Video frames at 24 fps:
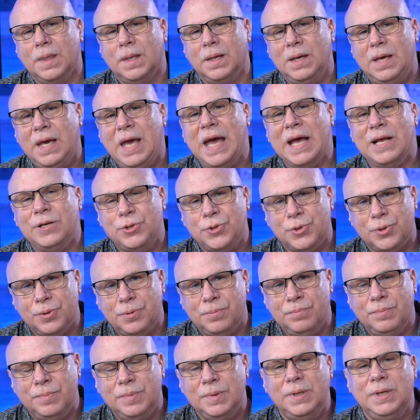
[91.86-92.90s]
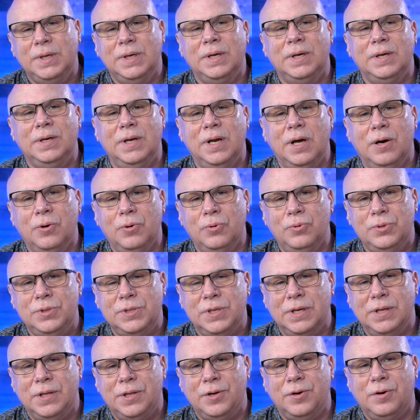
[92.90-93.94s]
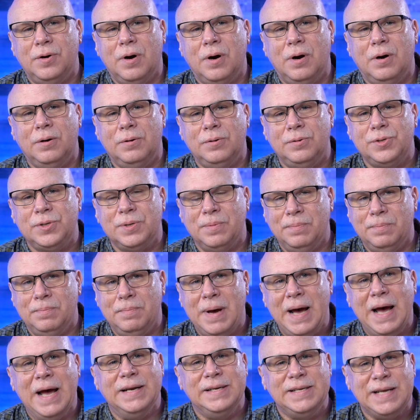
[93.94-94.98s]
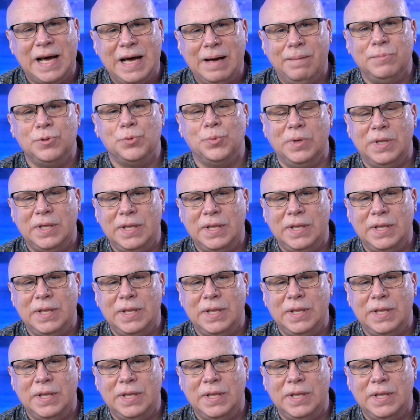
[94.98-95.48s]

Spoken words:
cancer knows that there are some bad times with